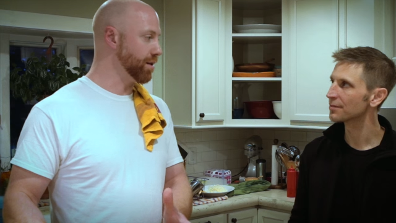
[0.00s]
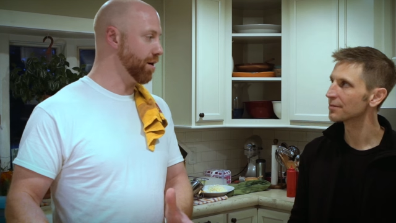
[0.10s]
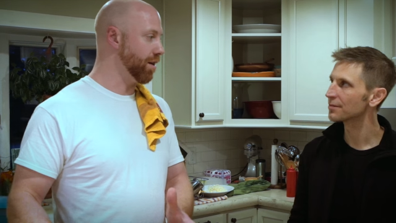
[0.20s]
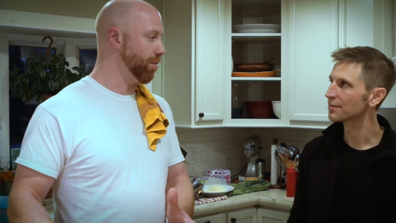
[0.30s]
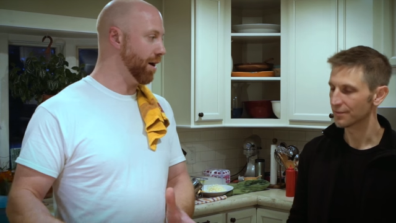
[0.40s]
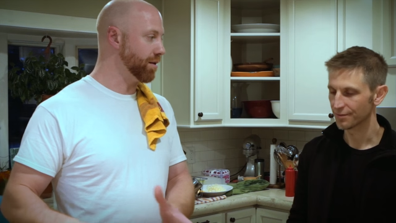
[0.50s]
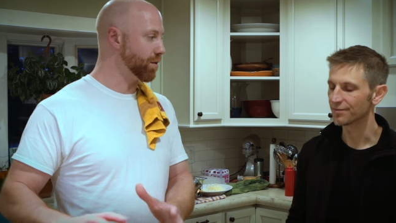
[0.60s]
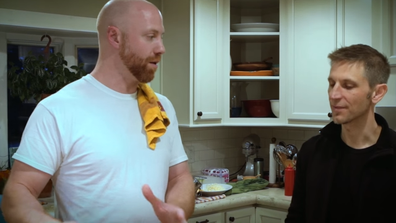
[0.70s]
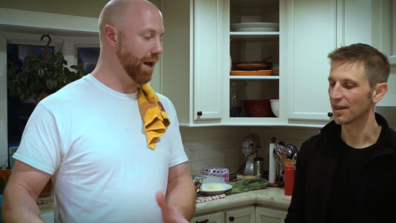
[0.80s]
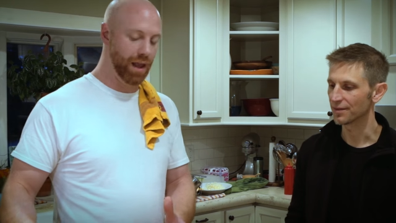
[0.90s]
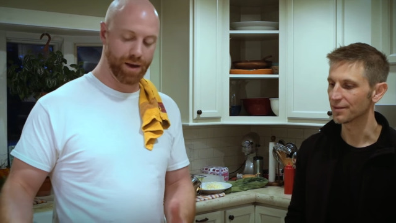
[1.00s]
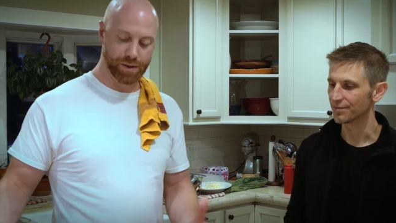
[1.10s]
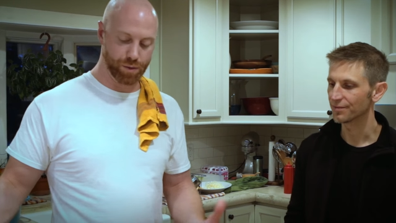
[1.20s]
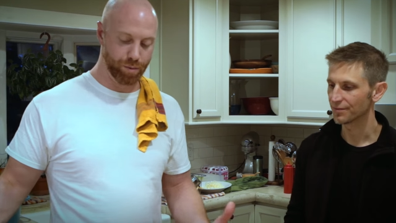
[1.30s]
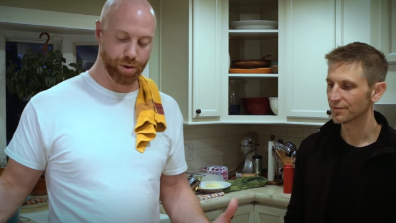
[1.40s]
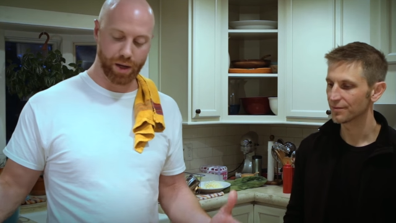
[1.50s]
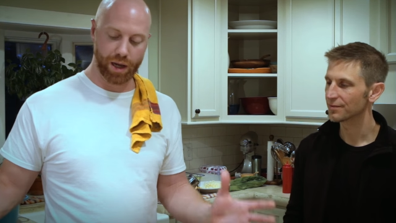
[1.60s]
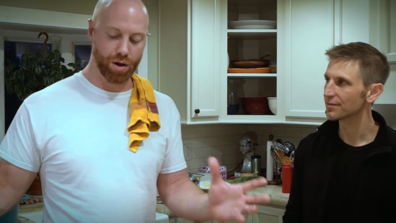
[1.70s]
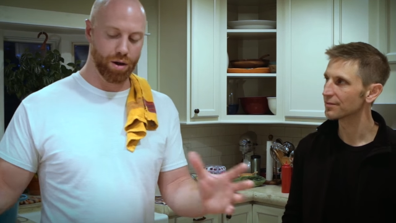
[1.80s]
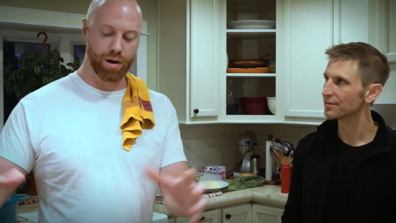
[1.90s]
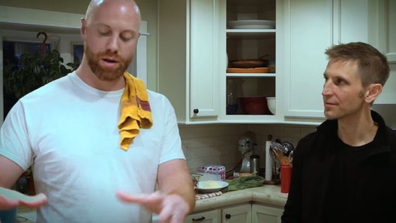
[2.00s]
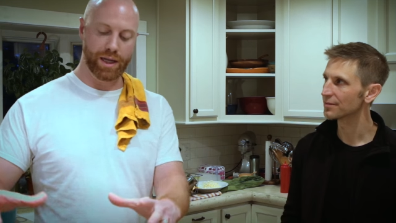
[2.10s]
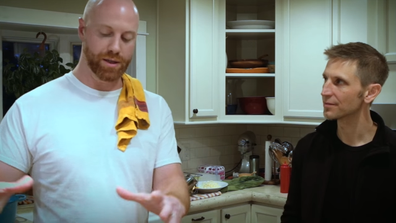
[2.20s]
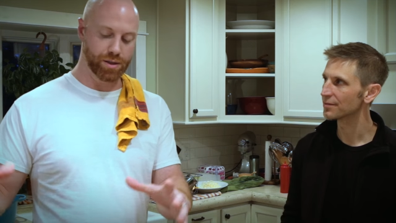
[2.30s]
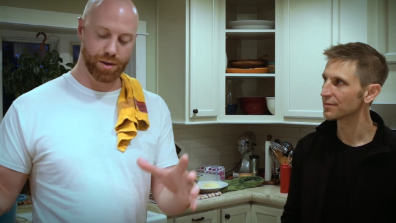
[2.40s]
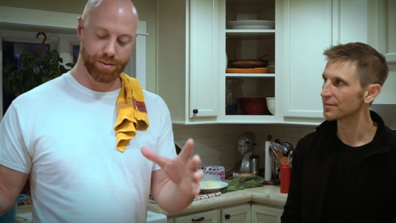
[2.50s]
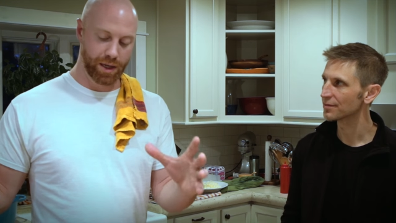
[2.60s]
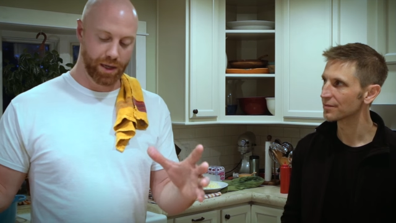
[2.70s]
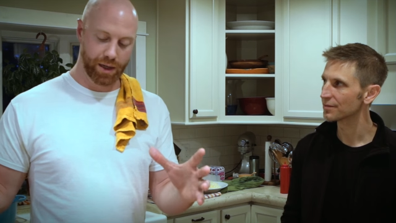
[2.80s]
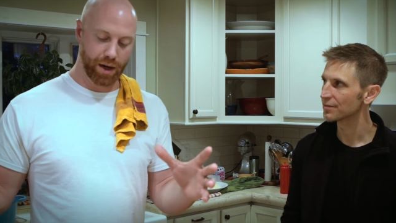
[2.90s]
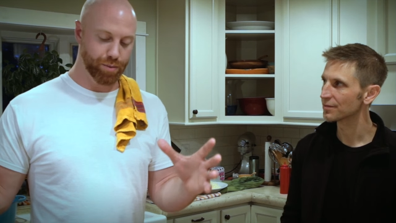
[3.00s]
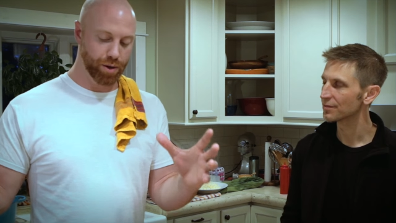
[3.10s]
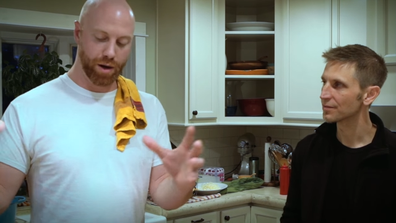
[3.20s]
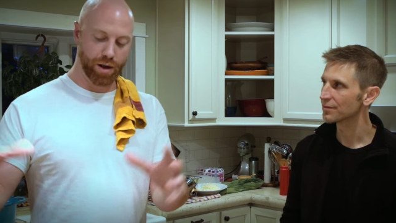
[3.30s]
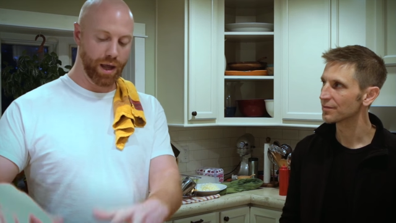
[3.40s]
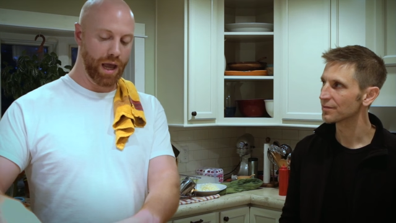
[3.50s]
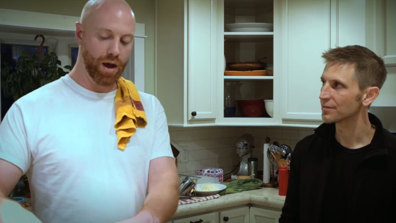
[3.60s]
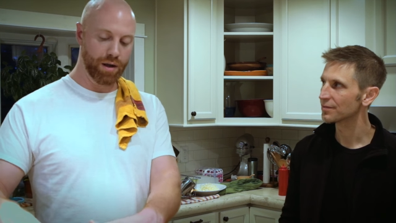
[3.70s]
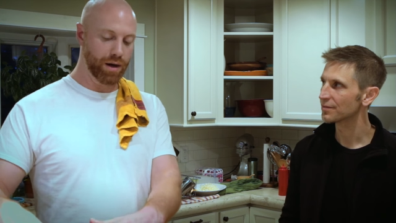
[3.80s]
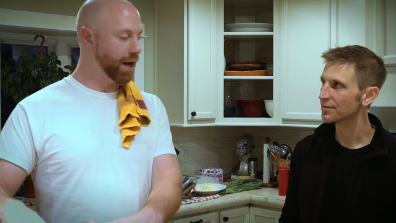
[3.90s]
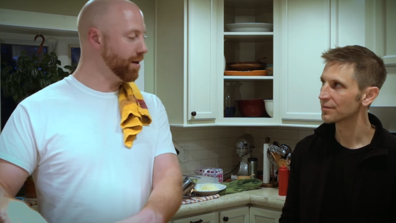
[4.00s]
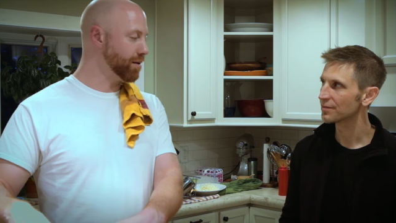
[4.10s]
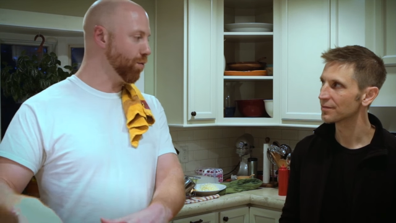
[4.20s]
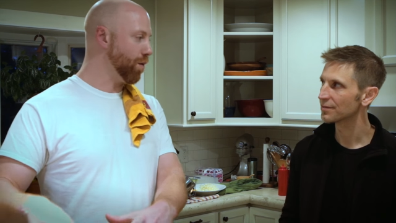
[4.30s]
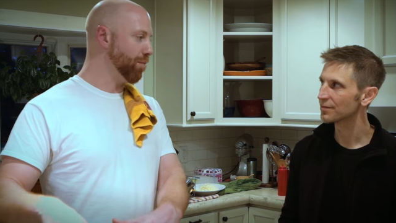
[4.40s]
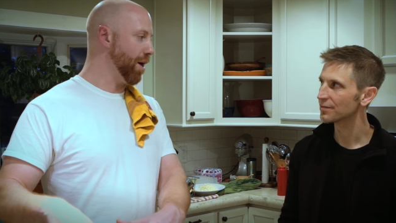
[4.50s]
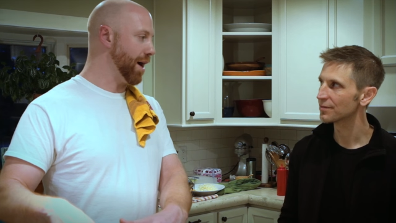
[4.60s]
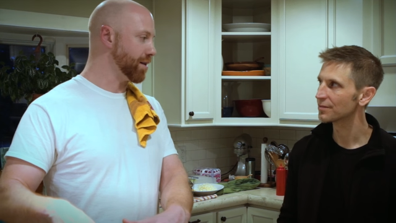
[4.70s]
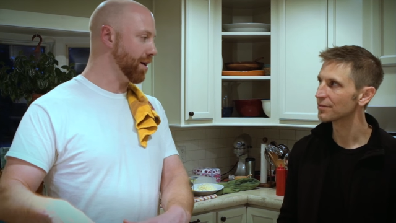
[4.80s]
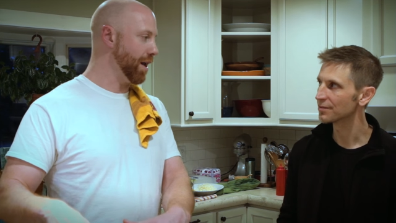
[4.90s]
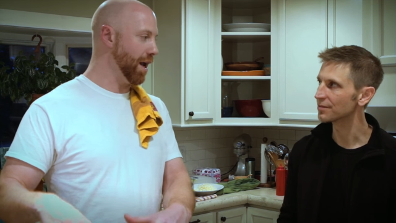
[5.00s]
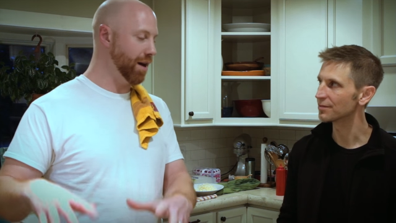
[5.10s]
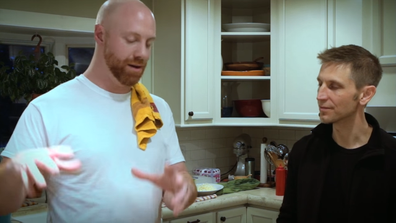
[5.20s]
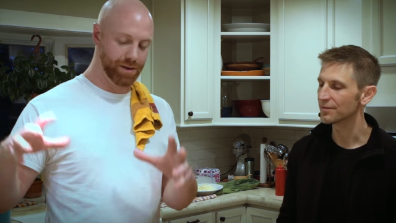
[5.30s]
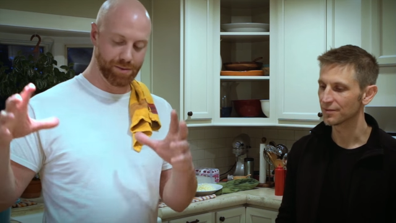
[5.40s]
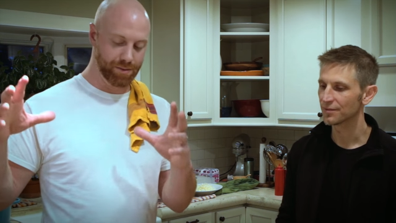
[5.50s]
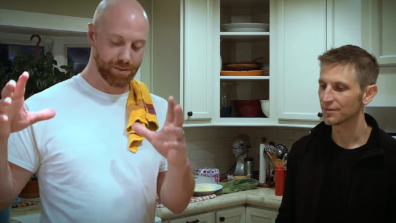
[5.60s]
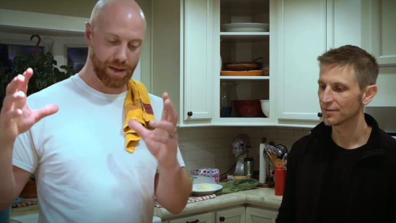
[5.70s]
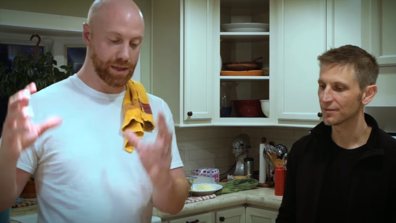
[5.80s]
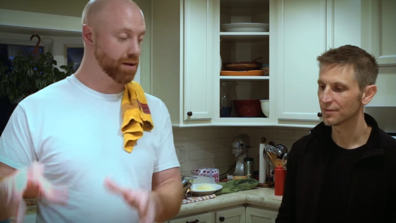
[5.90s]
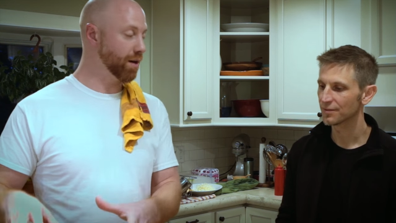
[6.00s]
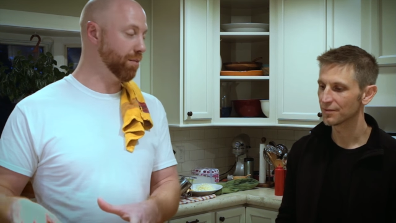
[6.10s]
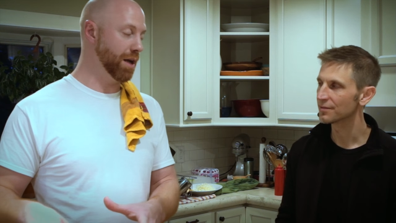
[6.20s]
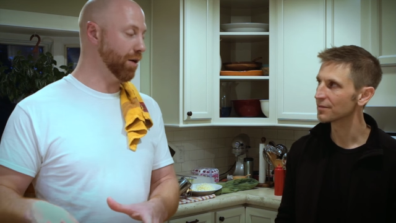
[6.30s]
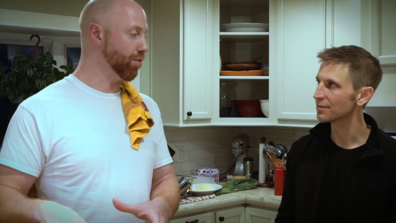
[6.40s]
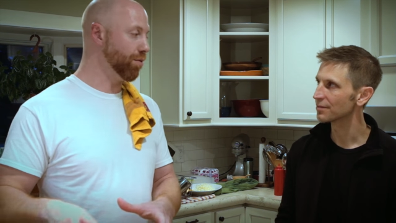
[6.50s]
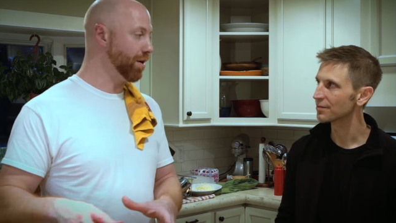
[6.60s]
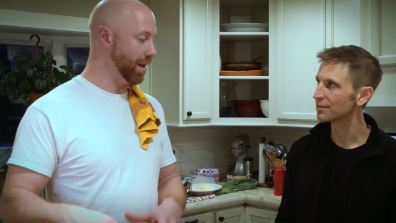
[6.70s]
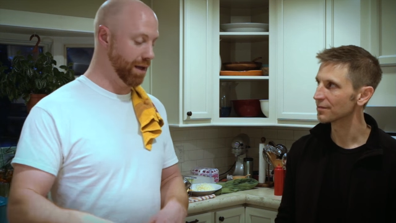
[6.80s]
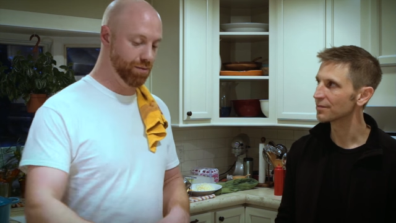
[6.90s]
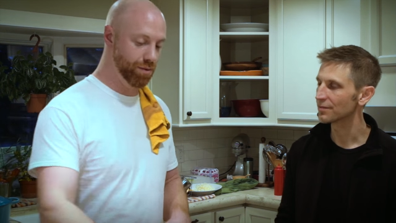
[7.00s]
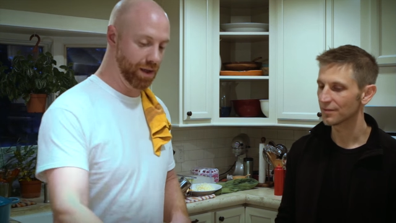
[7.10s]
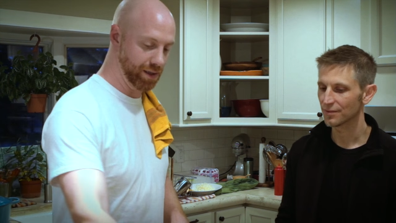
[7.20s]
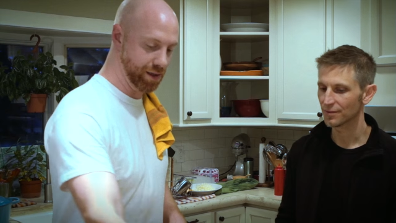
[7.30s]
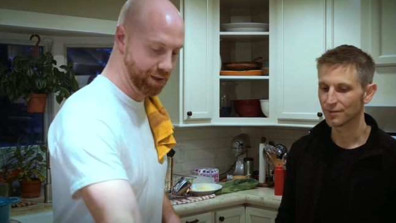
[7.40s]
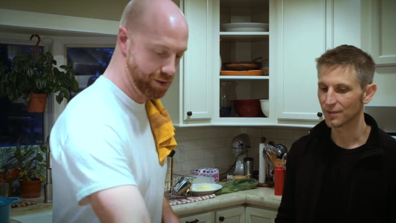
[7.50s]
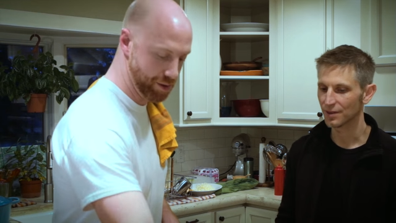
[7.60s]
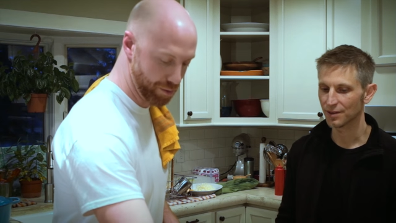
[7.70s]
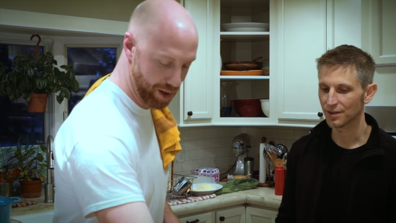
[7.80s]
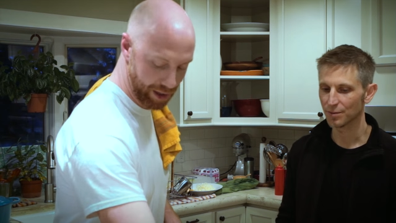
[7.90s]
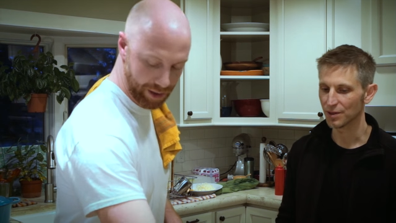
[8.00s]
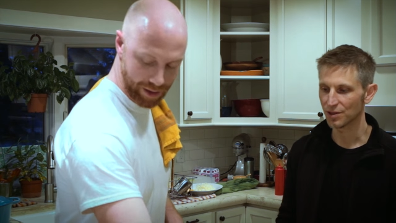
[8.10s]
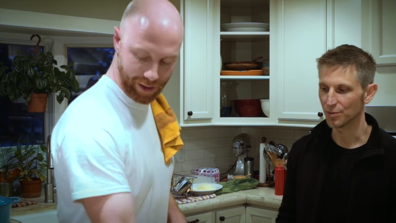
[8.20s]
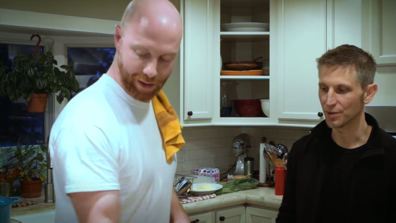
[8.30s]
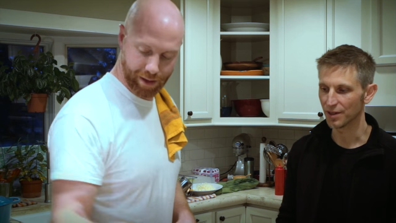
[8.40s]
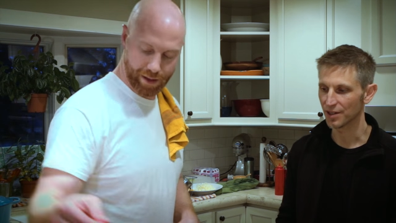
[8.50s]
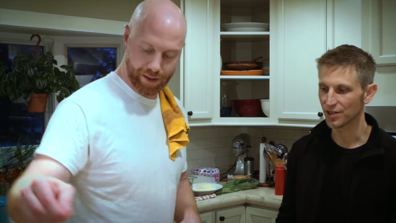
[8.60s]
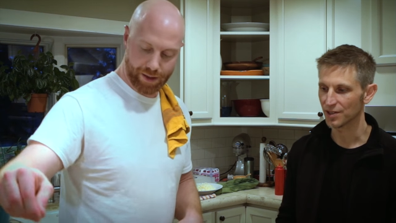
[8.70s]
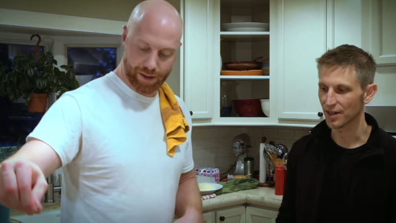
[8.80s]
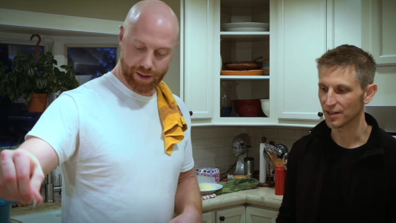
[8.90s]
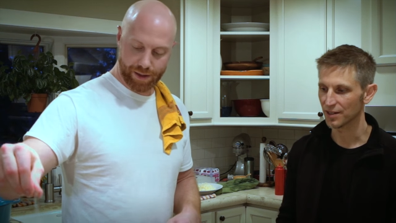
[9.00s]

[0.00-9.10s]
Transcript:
Speaker 1: is all about. And this is what I love is we're putting it all into, kind of putting all, all our eggs in one basket and mm-hmm it's going to be a really, really delicious way. It's going to
Speaker 2: be super delicious. I can